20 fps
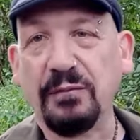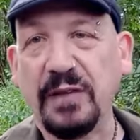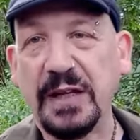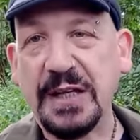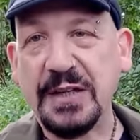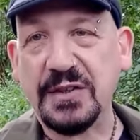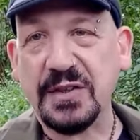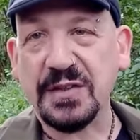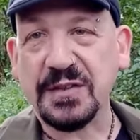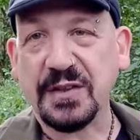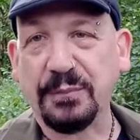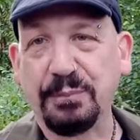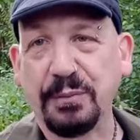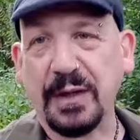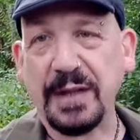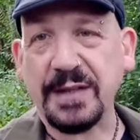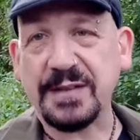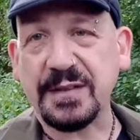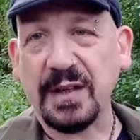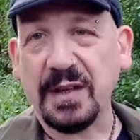regions of
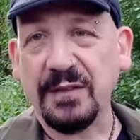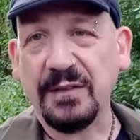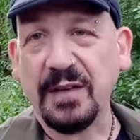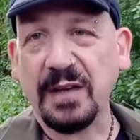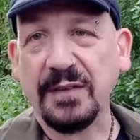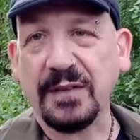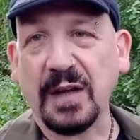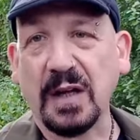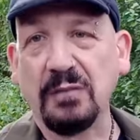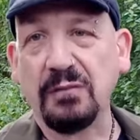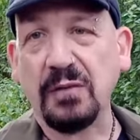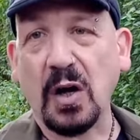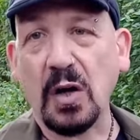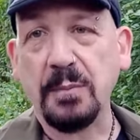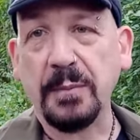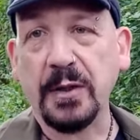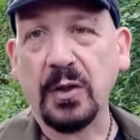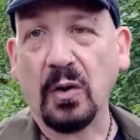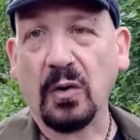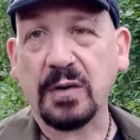Britain, the
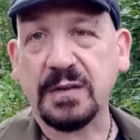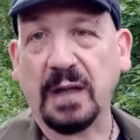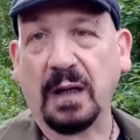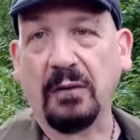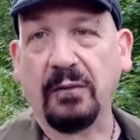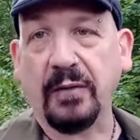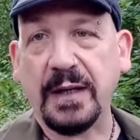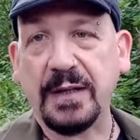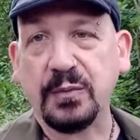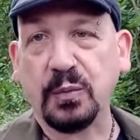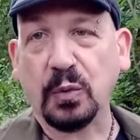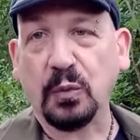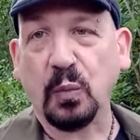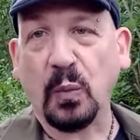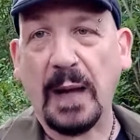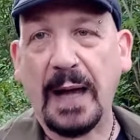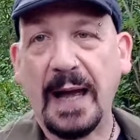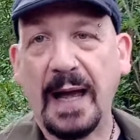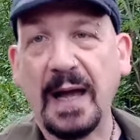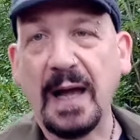Roman auxiliaries would
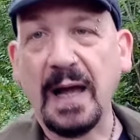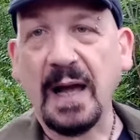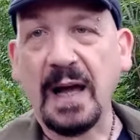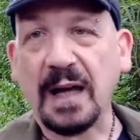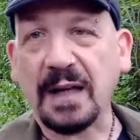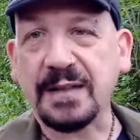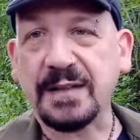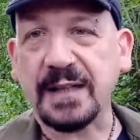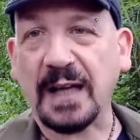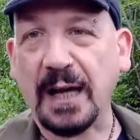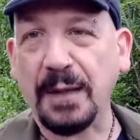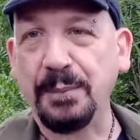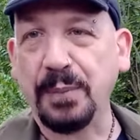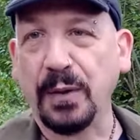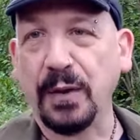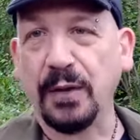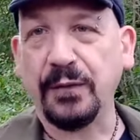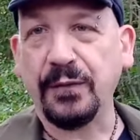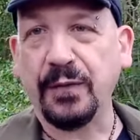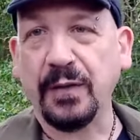wear a type
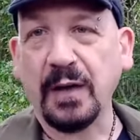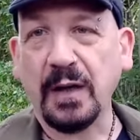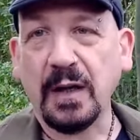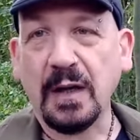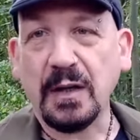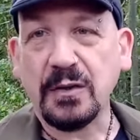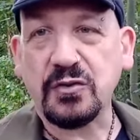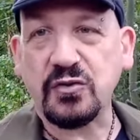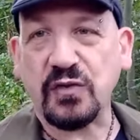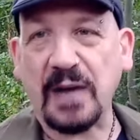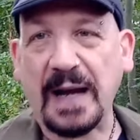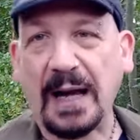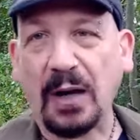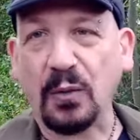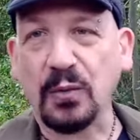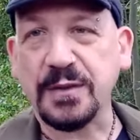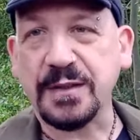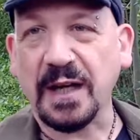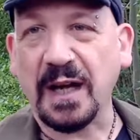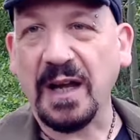of
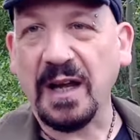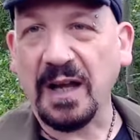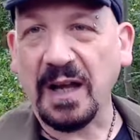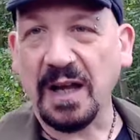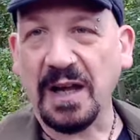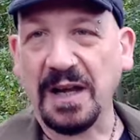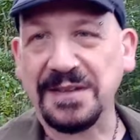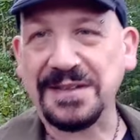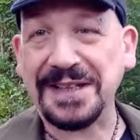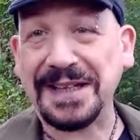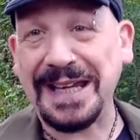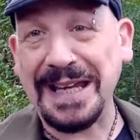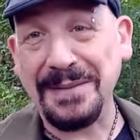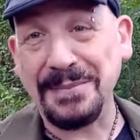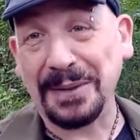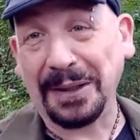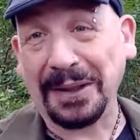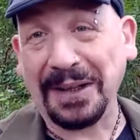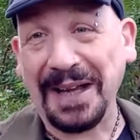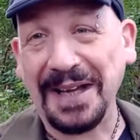trouser to
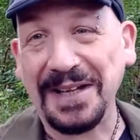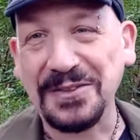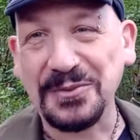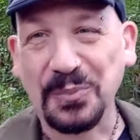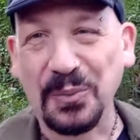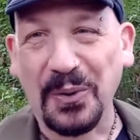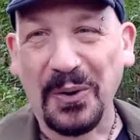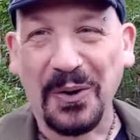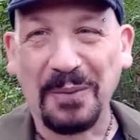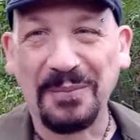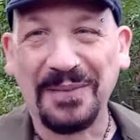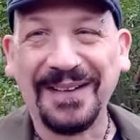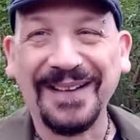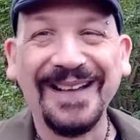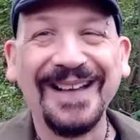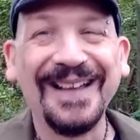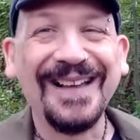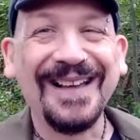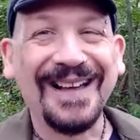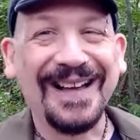keep the legs warm,
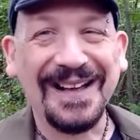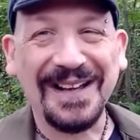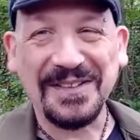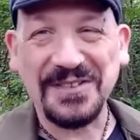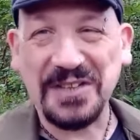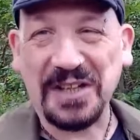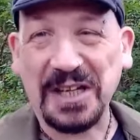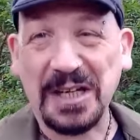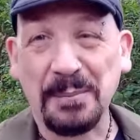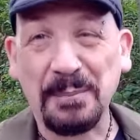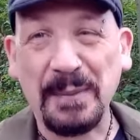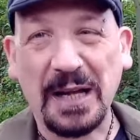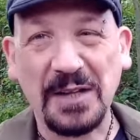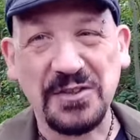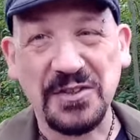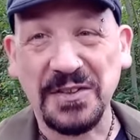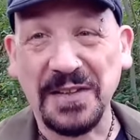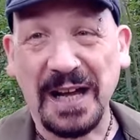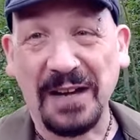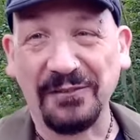and you can
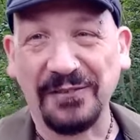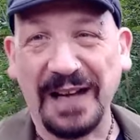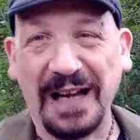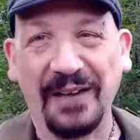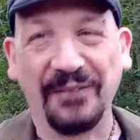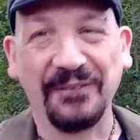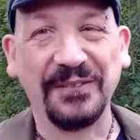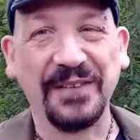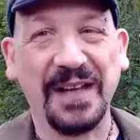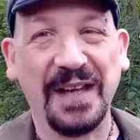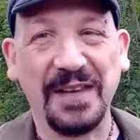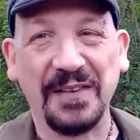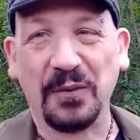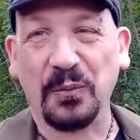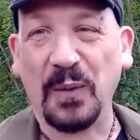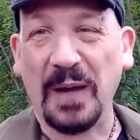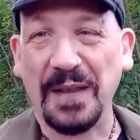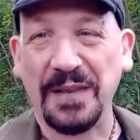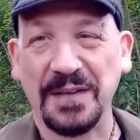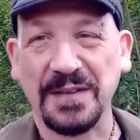imagine that round there, the
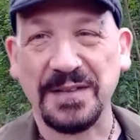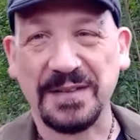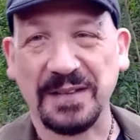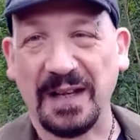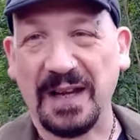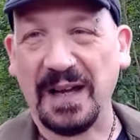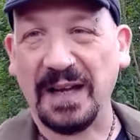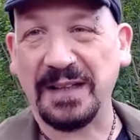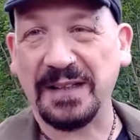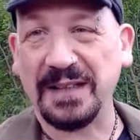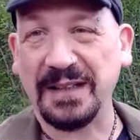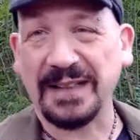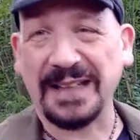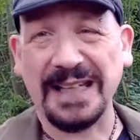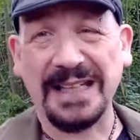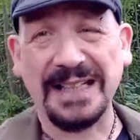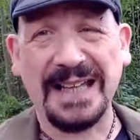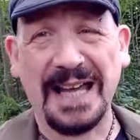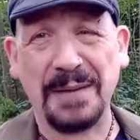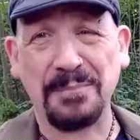weather's
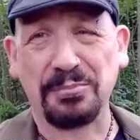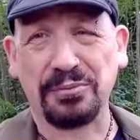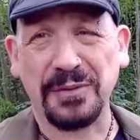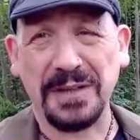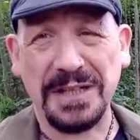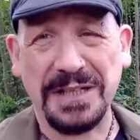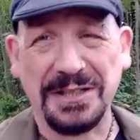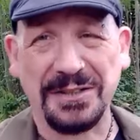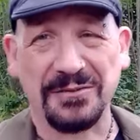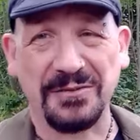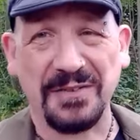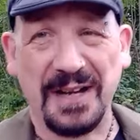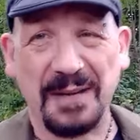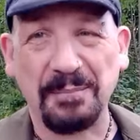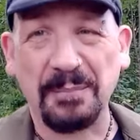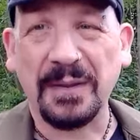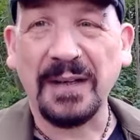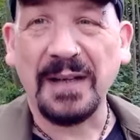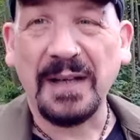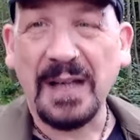can get pretty
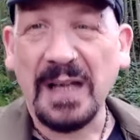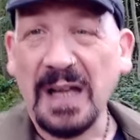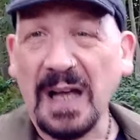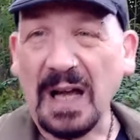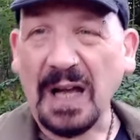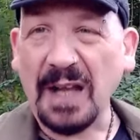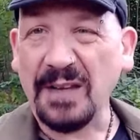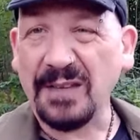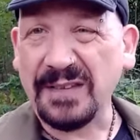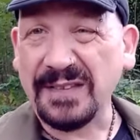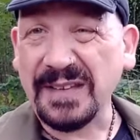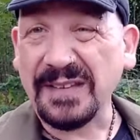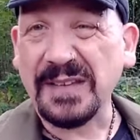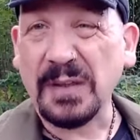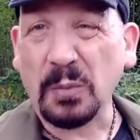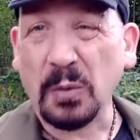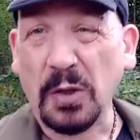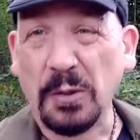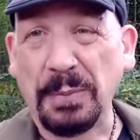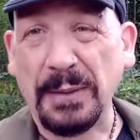grim, and they
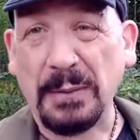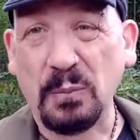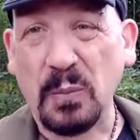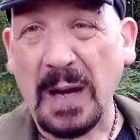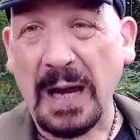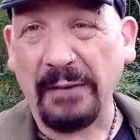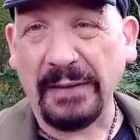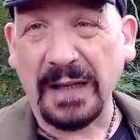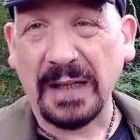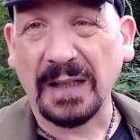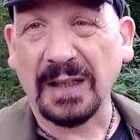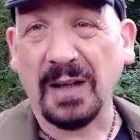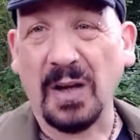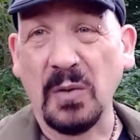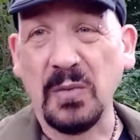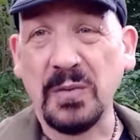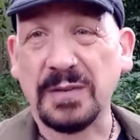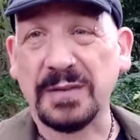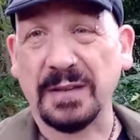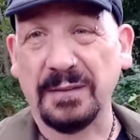would have been wearing
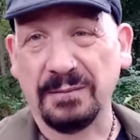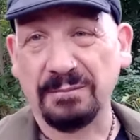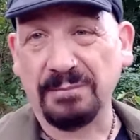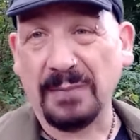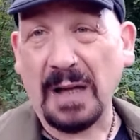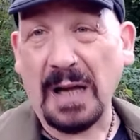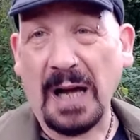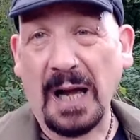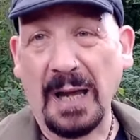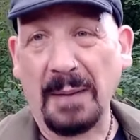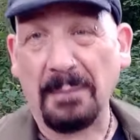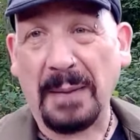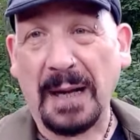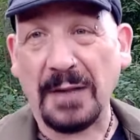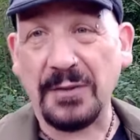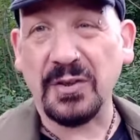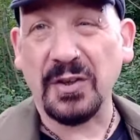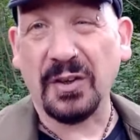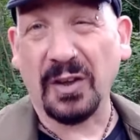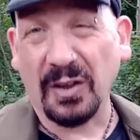cloaks, and I
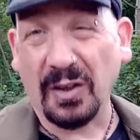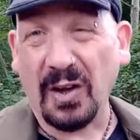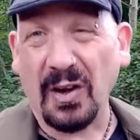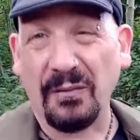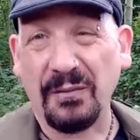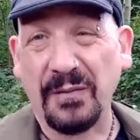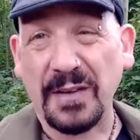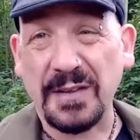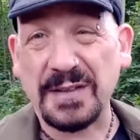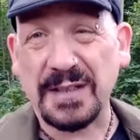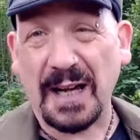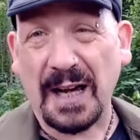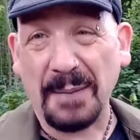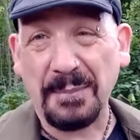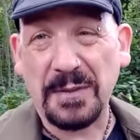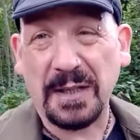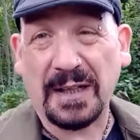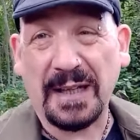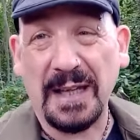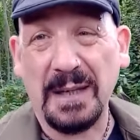imagine a lot of the time
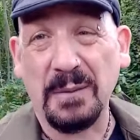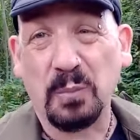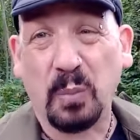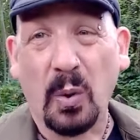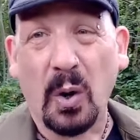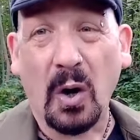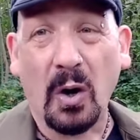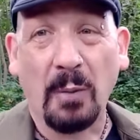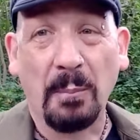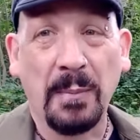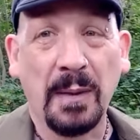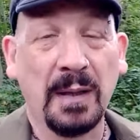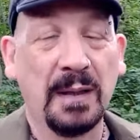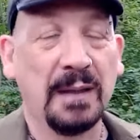to keep warm.